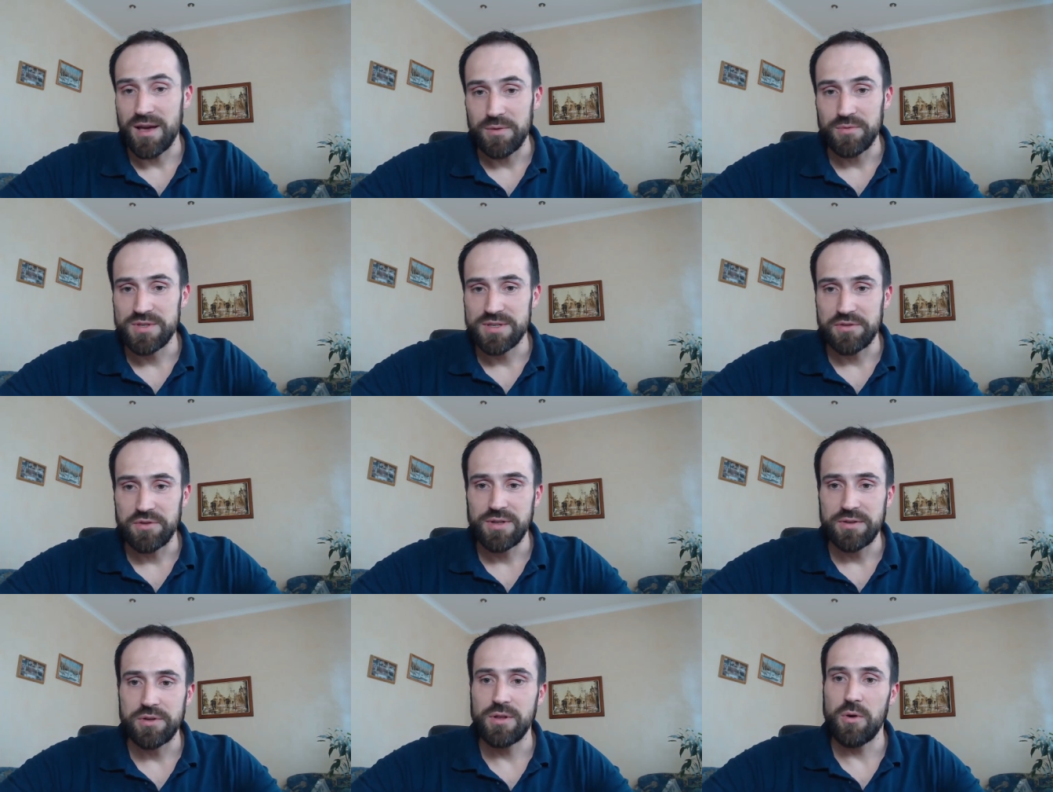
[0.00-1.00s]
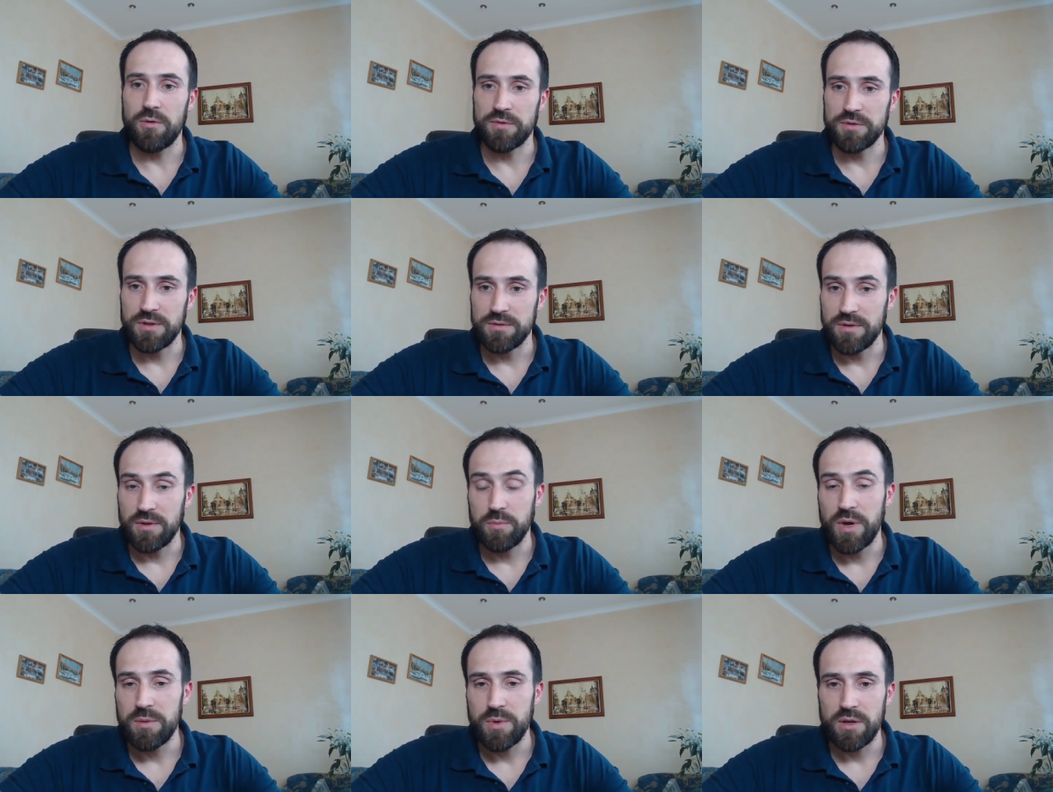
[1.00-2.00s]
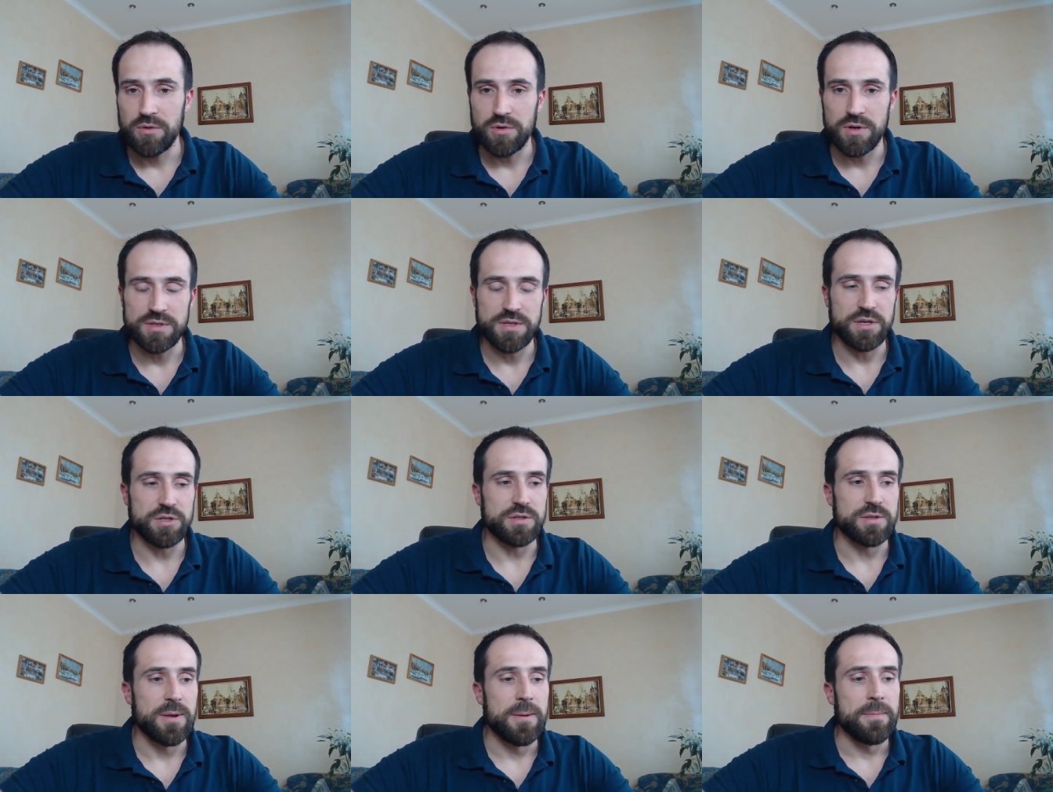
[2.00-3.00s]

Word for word: I would say, really, really often in, in many, many organizations.